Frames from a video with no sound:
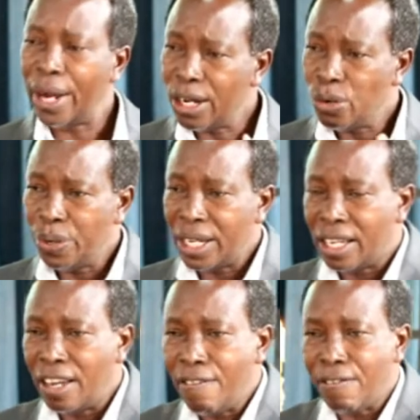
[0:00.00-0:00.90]
Where do
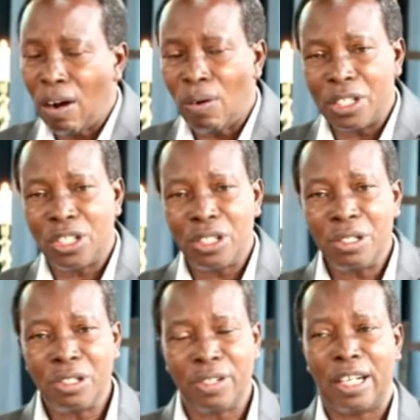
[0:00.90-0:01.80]
we give our
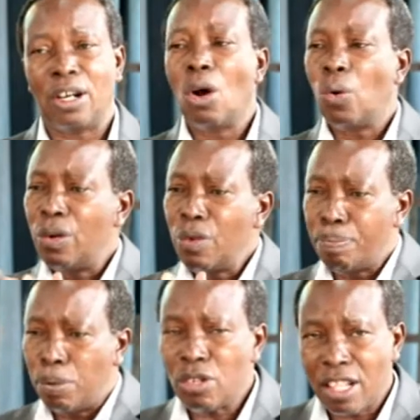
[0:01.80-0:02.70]
children? When
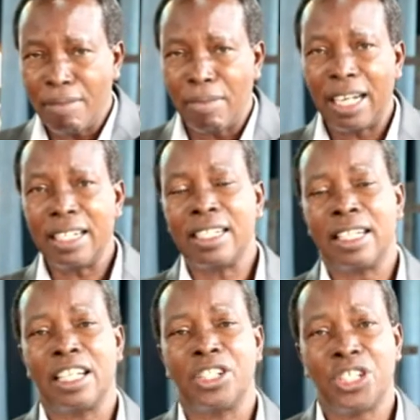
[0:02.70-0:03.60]
we put them
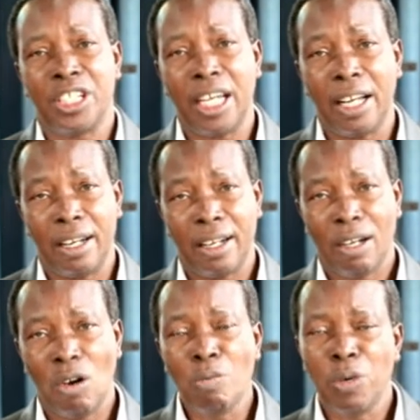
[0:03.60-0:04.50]
under the shed,
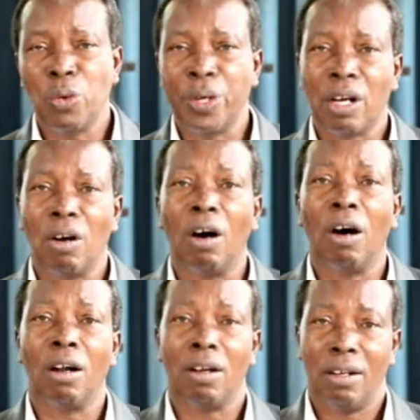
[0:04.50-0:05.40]
whom do we
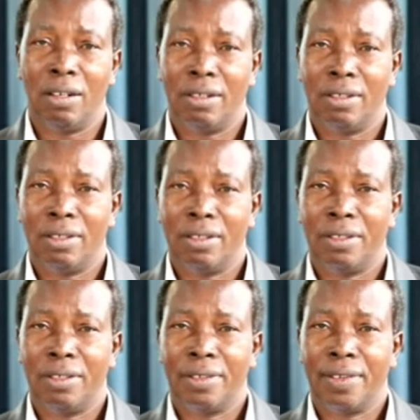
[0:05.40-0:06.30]
call?
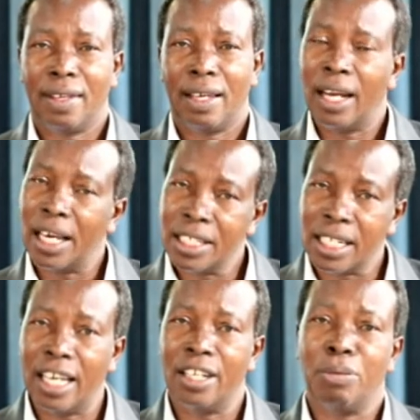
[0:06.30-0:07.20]
And
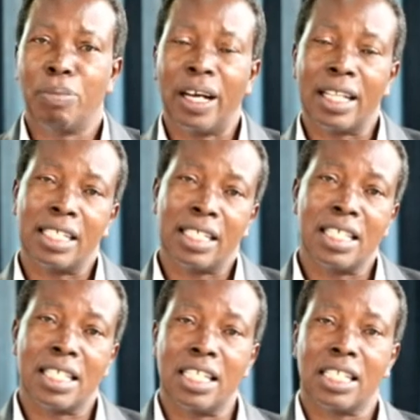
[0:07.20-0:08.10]
I tell you,
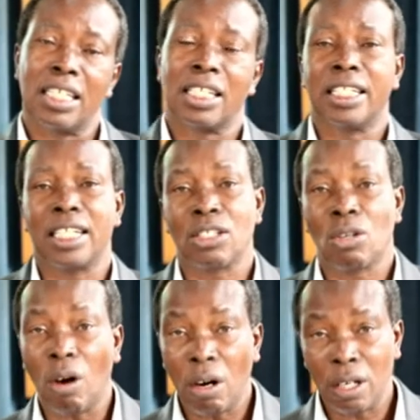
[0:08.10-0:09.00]
brothers and sisters, let
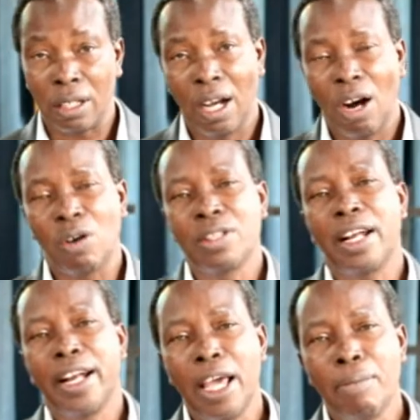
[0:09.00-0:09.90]
us call
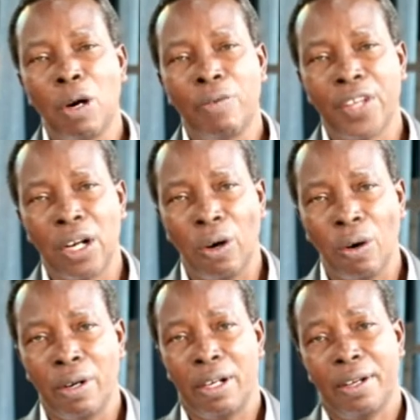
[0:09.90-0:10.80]
on the name of the
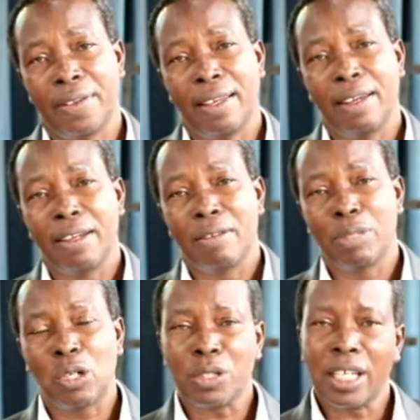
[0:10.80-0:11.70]
Lord,
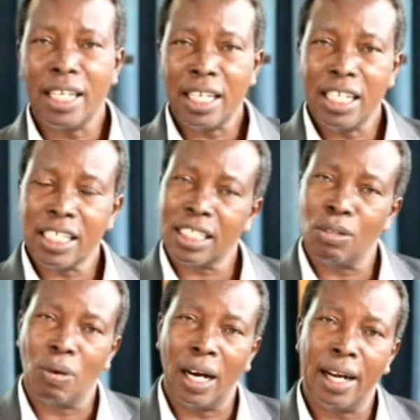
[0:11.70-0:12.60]
because He
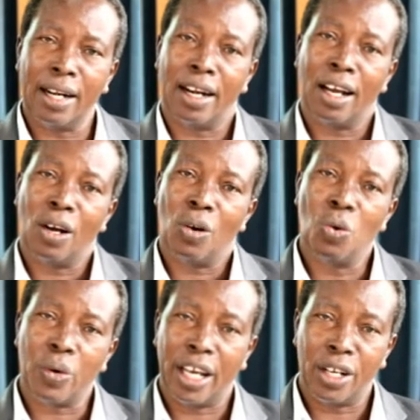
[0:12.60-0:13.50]
is the one
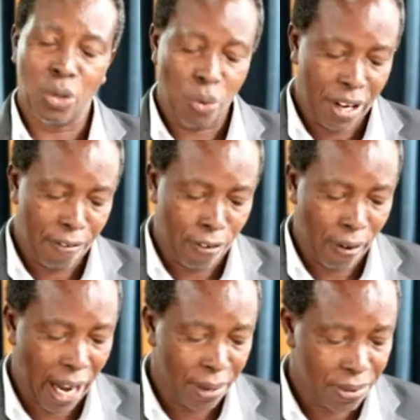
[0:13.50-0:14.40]
who can do it
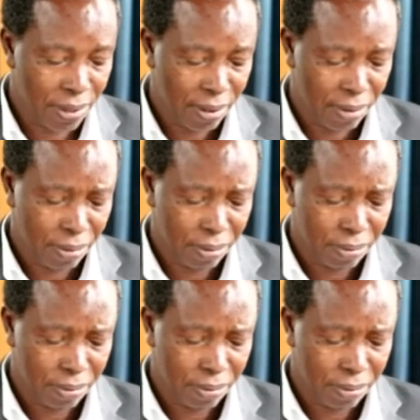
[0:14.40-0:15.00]
for us.